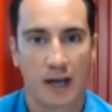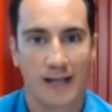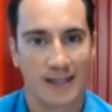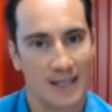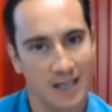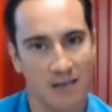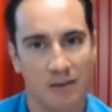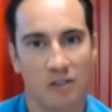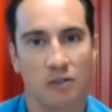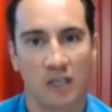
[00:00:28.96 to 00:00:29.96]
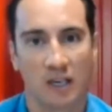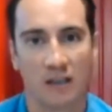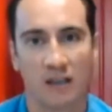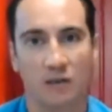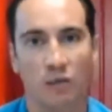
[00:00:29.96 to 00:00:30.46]
at the end of it you're
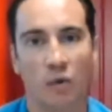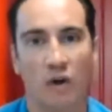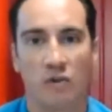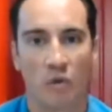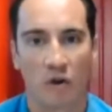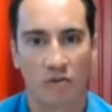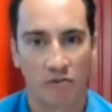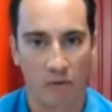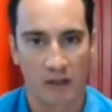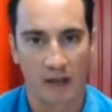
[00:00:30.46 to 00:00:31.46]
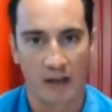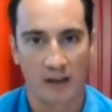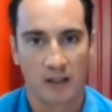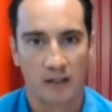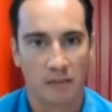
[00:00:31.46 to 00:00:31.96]
getting what you want from
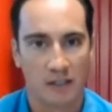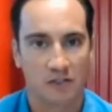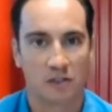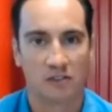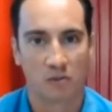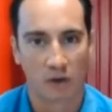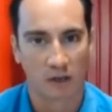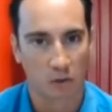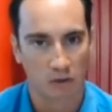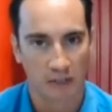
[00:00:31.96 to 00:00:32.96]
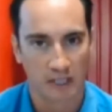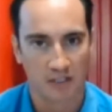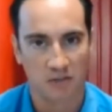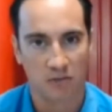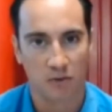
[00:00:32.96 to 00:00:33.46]
that, making sure it's the right
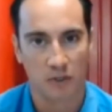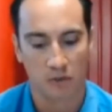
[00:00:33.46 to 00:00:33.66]
qualification for